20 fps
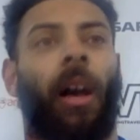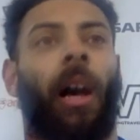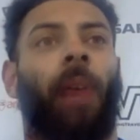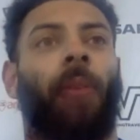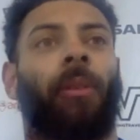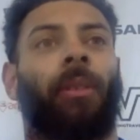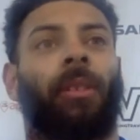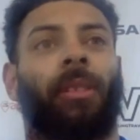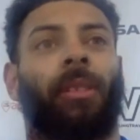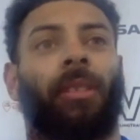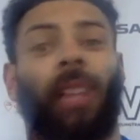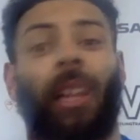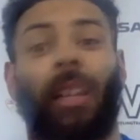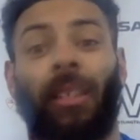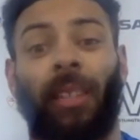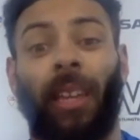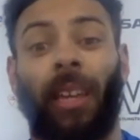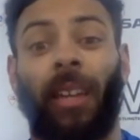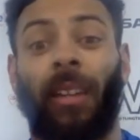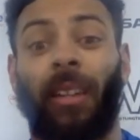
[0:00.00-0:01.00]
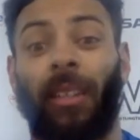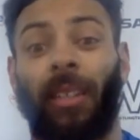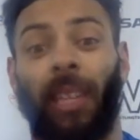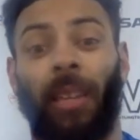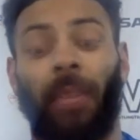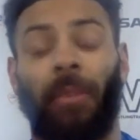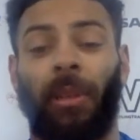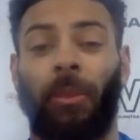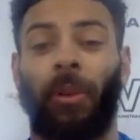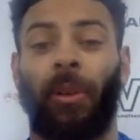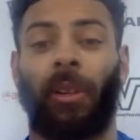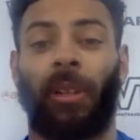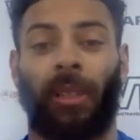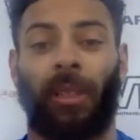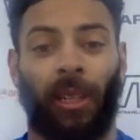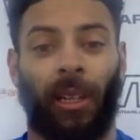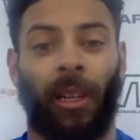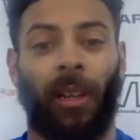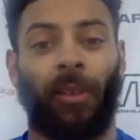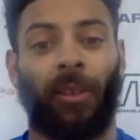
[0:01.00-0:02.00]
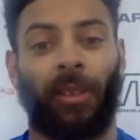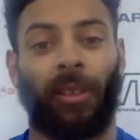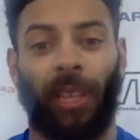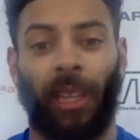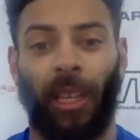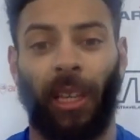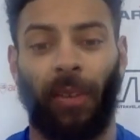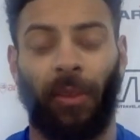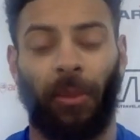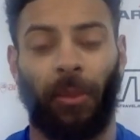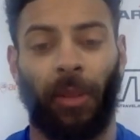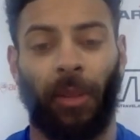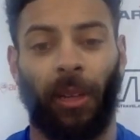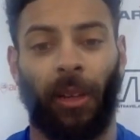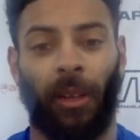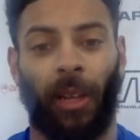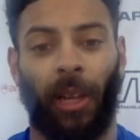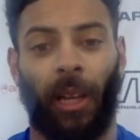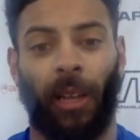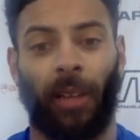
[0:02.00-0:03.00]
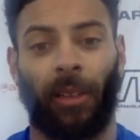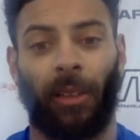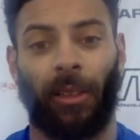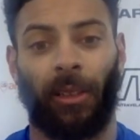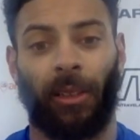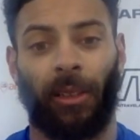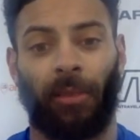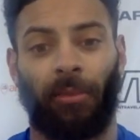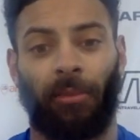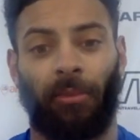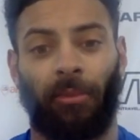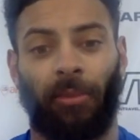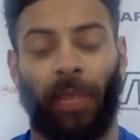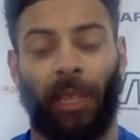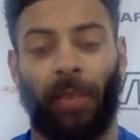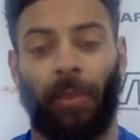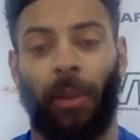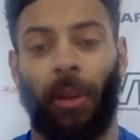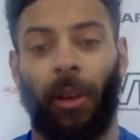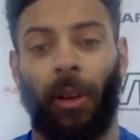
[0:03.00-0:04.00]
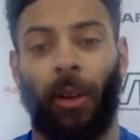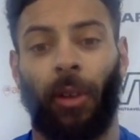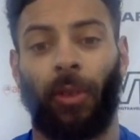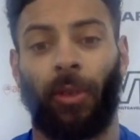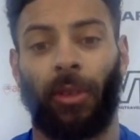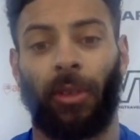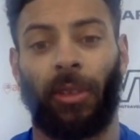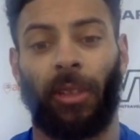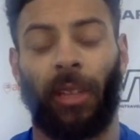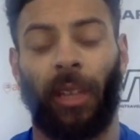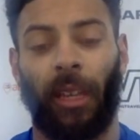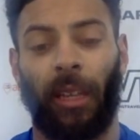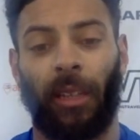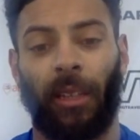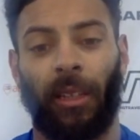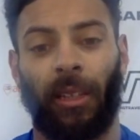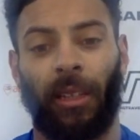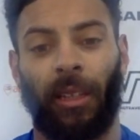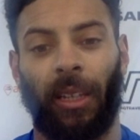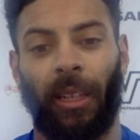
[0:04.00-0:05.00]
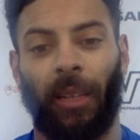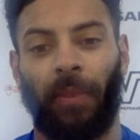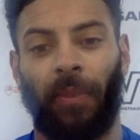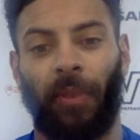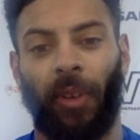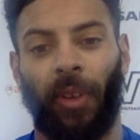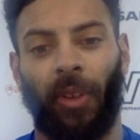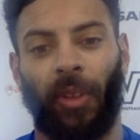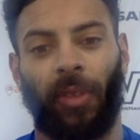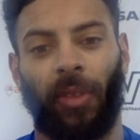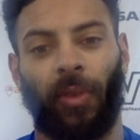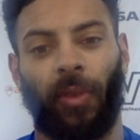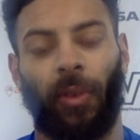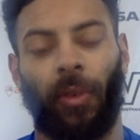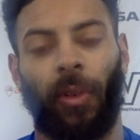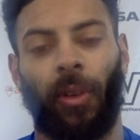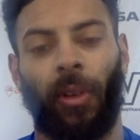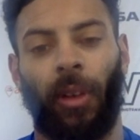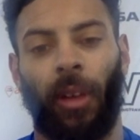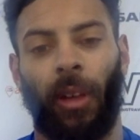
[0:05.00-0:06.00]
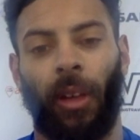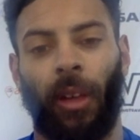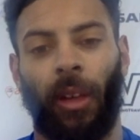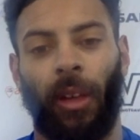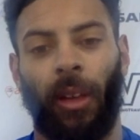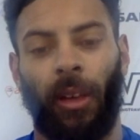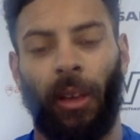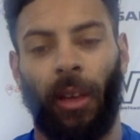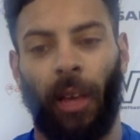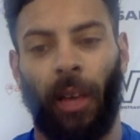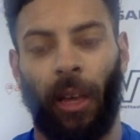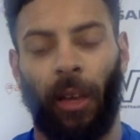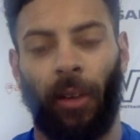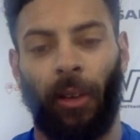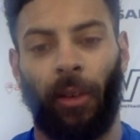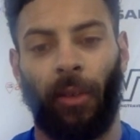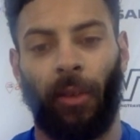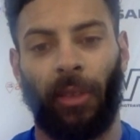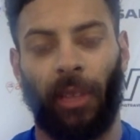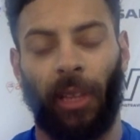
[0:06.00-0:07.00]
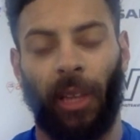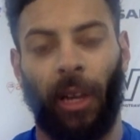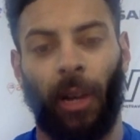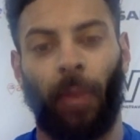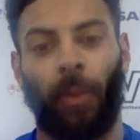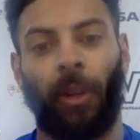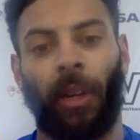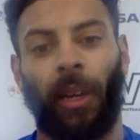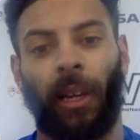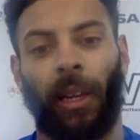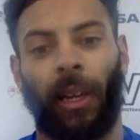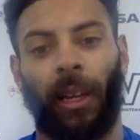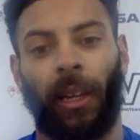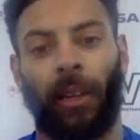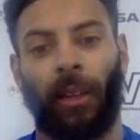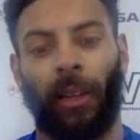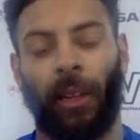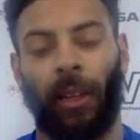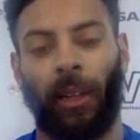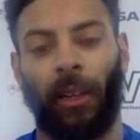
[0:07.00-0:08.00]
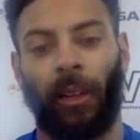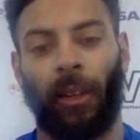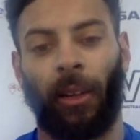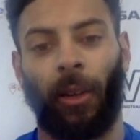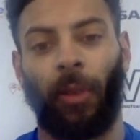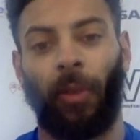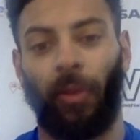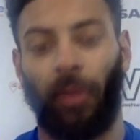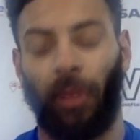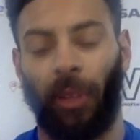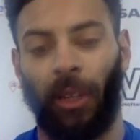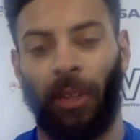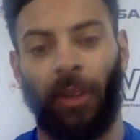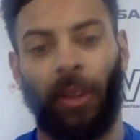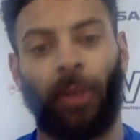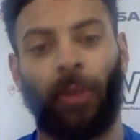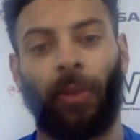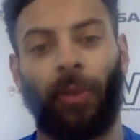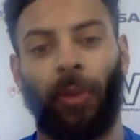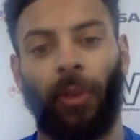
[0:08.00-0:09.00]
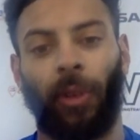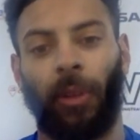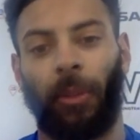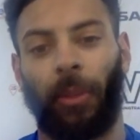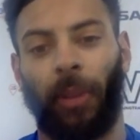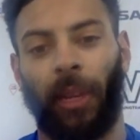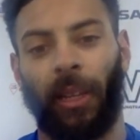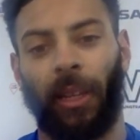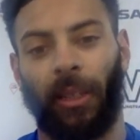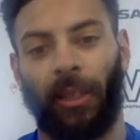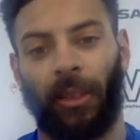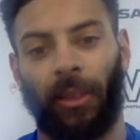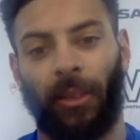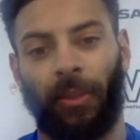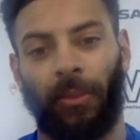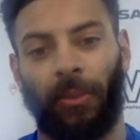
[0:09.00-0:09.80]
would just like to get in the team, to be honest, and then I'll just take it from there. That's my goal, just to get into the team first of all, and obviously help when I can, and then hopefully the rest will fall in place.